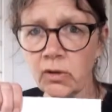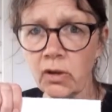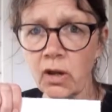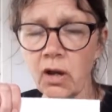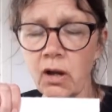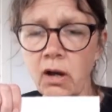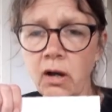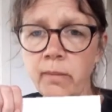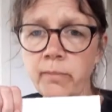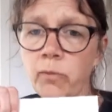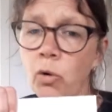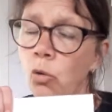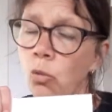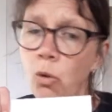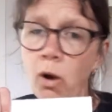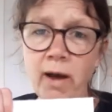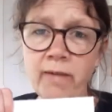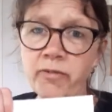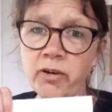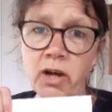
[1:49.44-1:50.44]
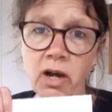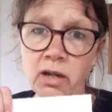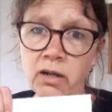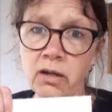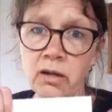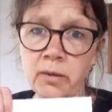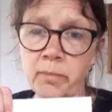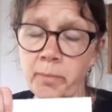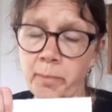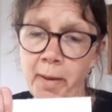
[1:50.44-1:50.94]
or whatever
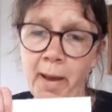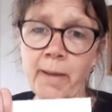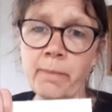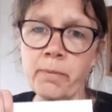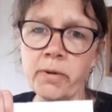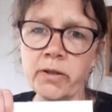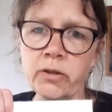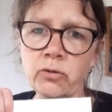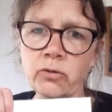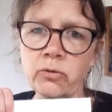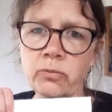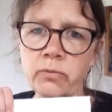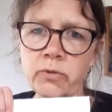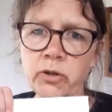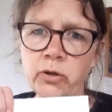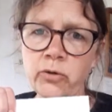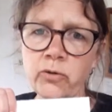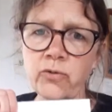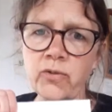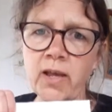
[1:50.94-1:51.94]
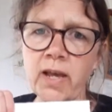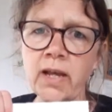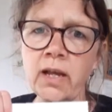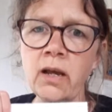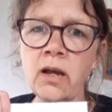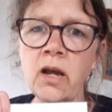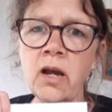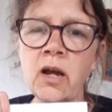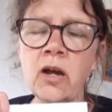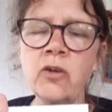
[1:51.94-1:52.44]
colour paper you're using.
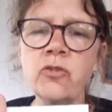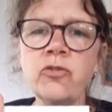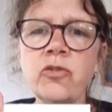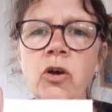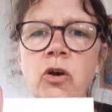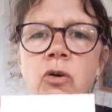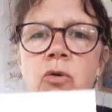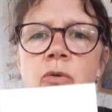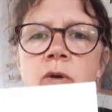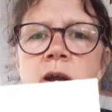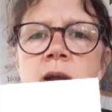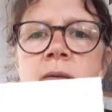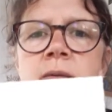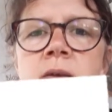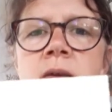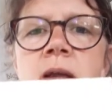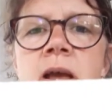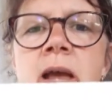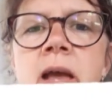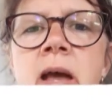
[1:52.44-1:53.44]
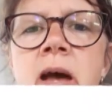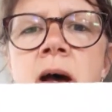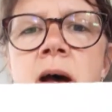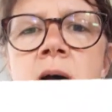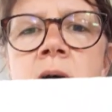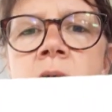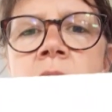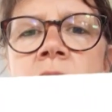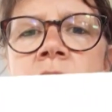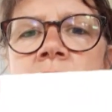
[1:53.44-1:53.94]
So in
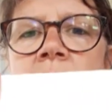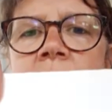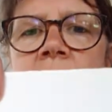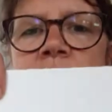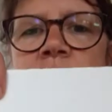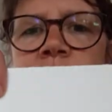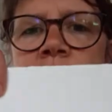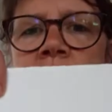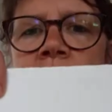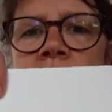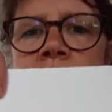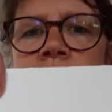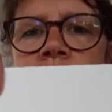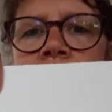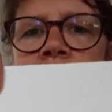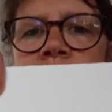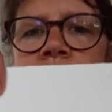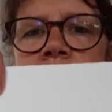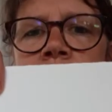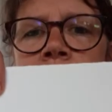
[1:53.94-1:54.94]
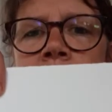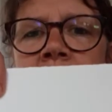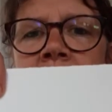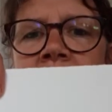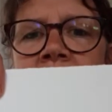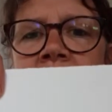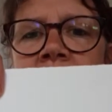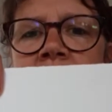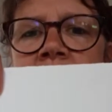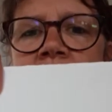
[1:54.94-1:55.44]
here, the
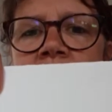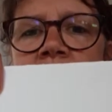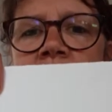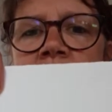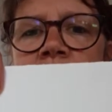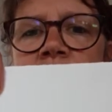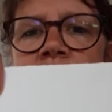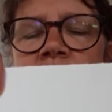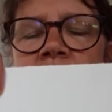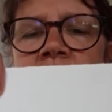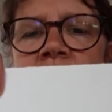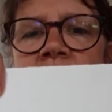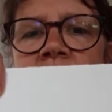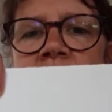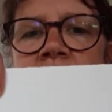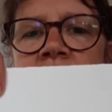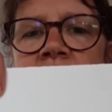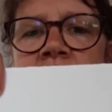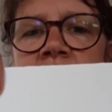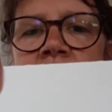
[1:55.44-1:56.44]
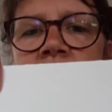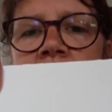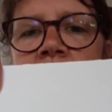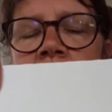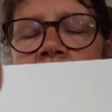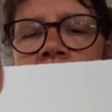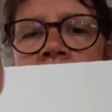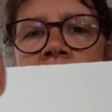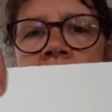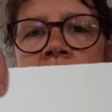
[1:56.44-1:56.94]
black surface
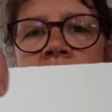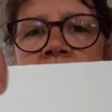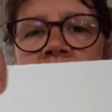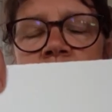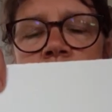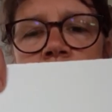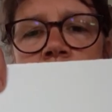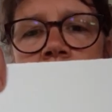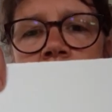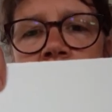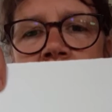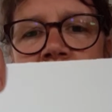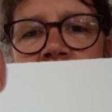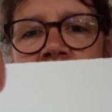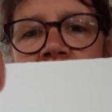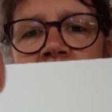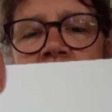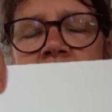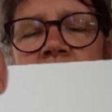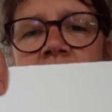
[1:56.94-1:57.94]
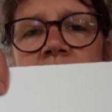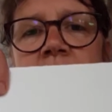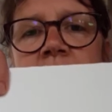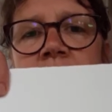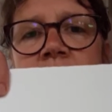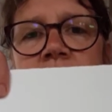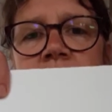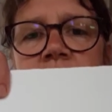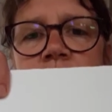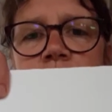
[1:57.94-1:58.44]
has remained,
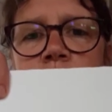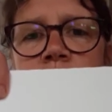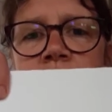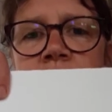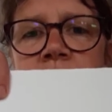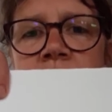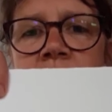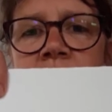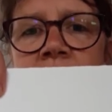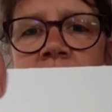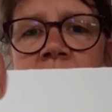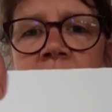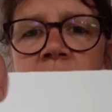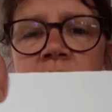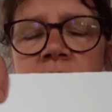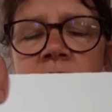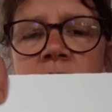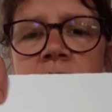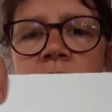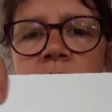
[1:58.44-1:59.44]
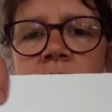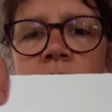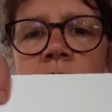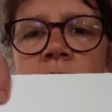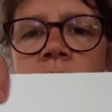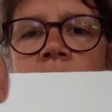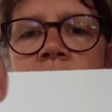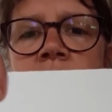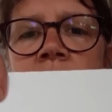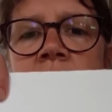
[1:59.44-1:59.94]
and that's where the ink has
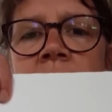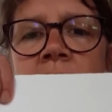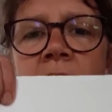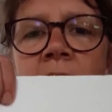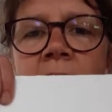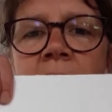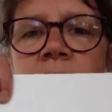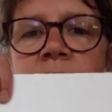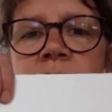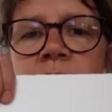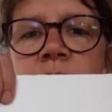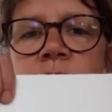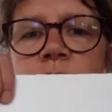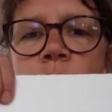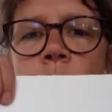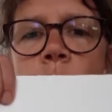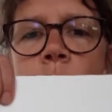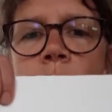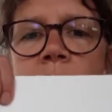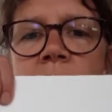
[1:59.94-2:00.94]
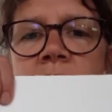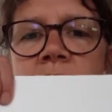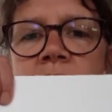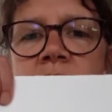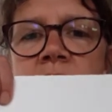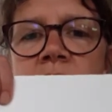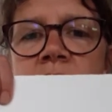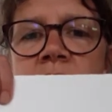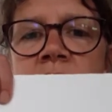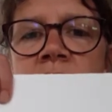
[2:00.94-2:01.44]
gone, and then the
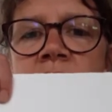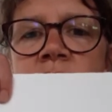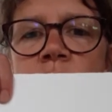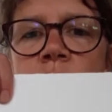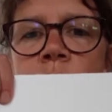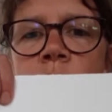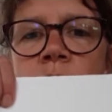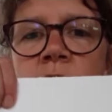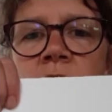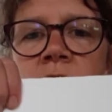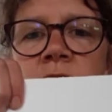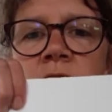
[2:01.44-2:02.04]
white is what I've